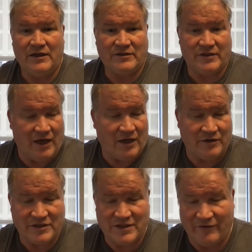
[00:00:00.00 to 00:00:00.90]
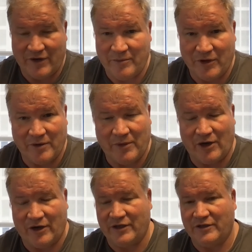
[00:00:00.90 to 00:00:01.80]
to the 170 million
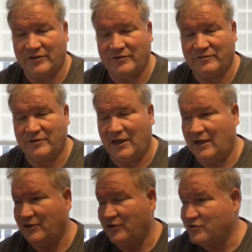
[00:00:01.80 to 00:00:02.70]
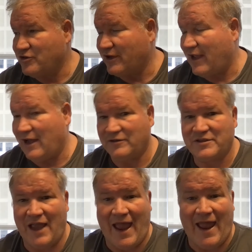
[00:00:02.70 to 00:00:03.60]
American user
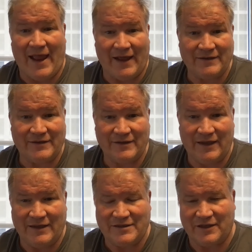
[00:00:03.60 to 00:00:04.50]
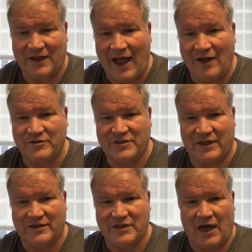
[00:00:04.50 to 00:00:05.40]
accounts, and it's allowed
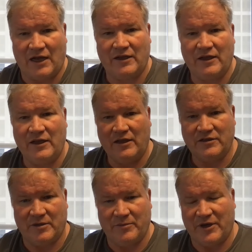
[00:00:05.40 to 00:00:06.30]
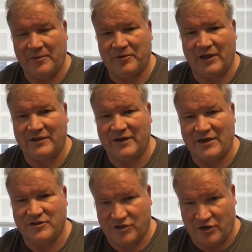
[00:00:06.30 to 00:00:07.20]
TikTok to manipulate the
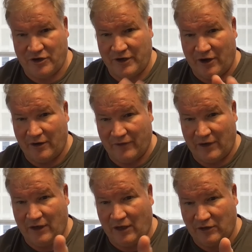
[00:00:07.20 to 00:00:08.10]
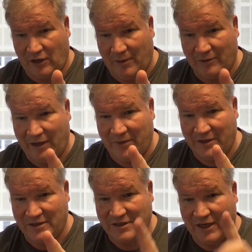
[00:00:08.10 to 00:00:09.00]
national security narrative. And I'll talk about what that
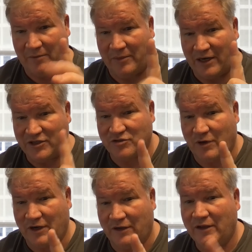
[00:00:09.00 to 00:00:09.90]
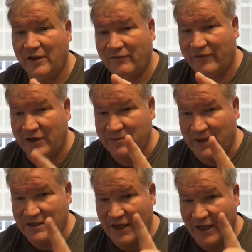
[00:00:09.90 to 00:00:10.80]
means in a second, but I just want to finish
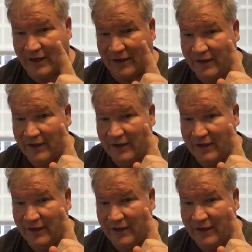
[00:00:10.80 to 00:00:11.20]
by saying,